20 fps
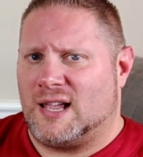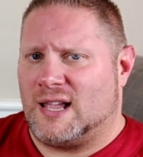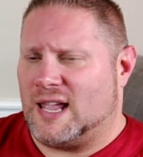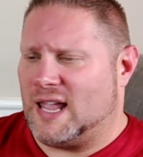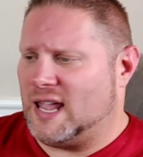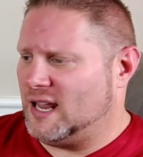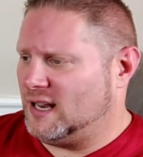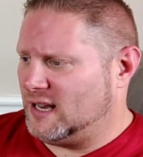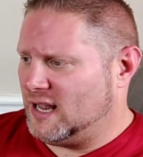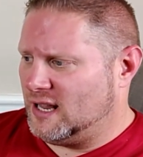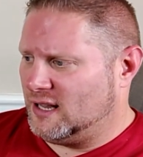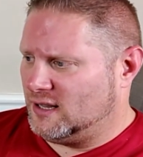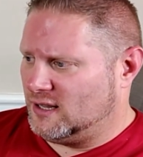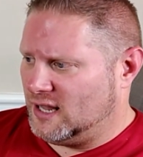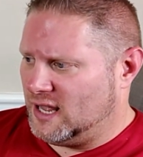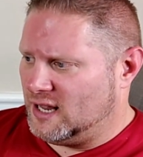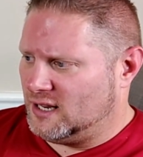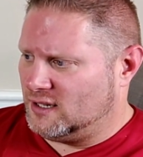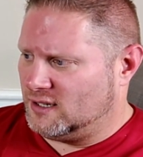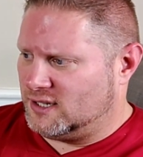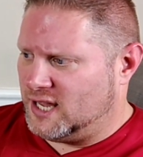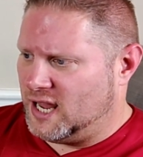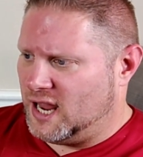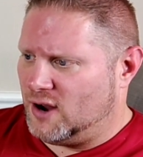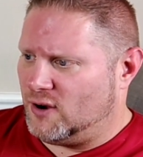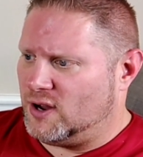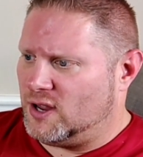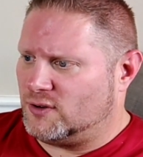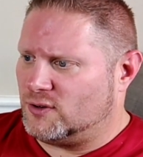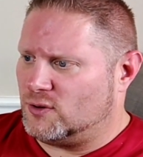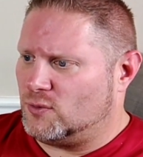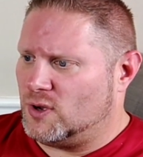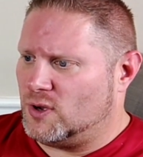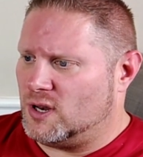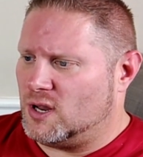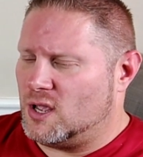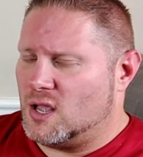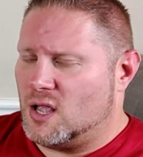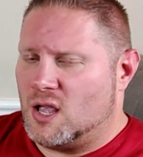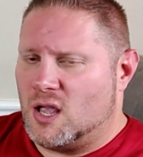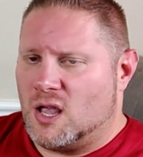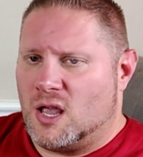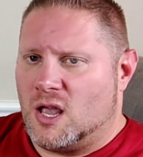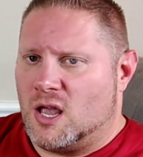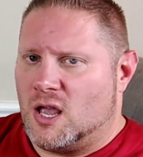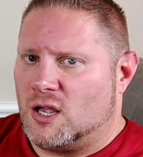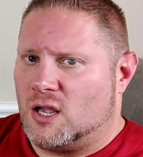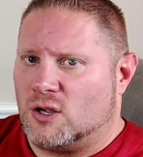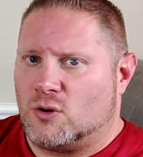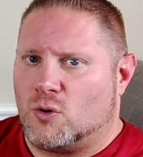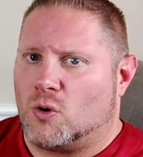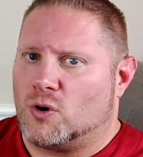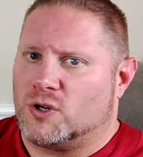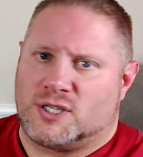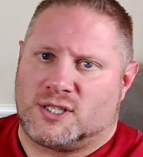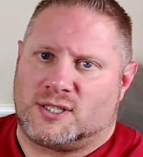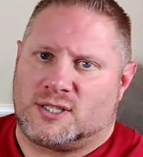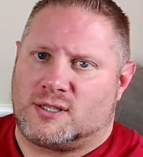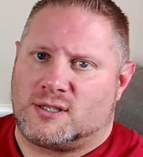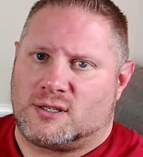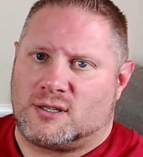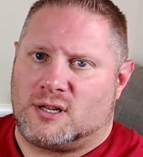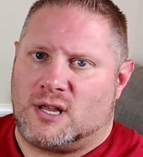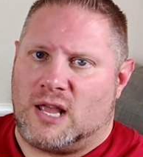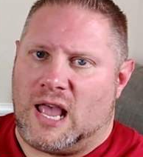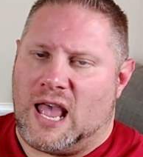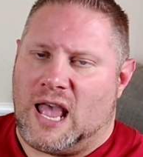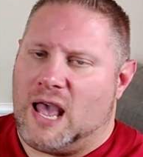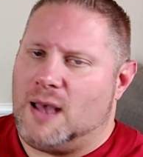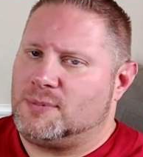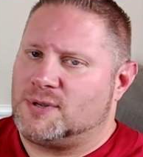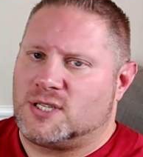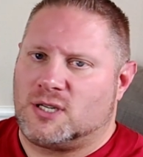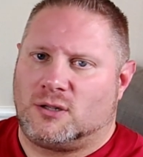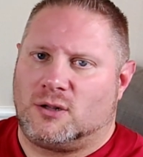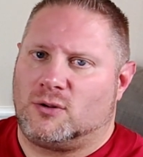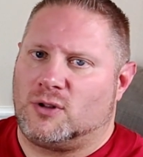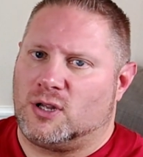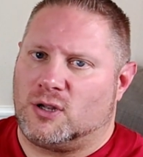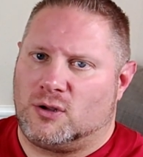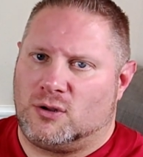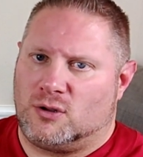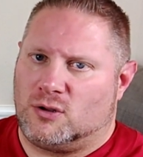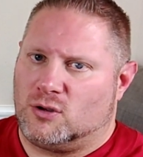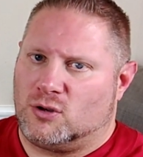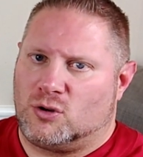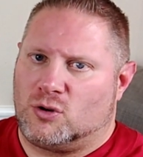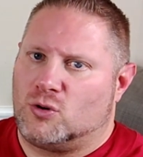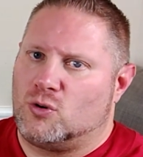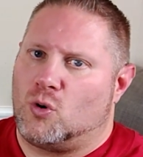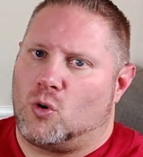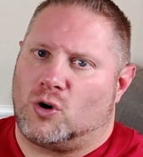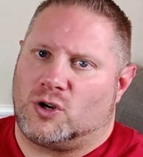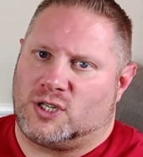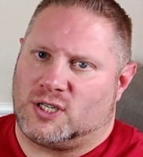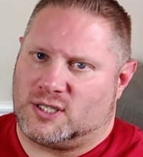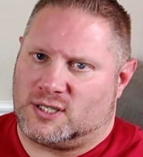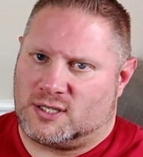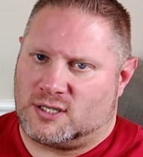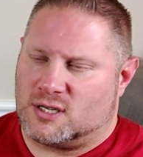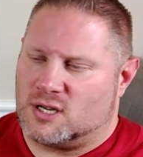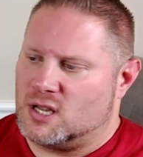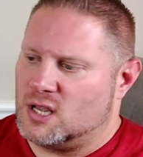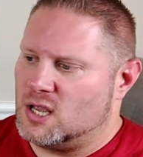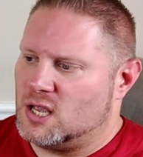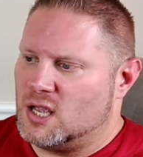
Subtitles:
and Carrie Underwood, gorgeous, absolutely gorgeous.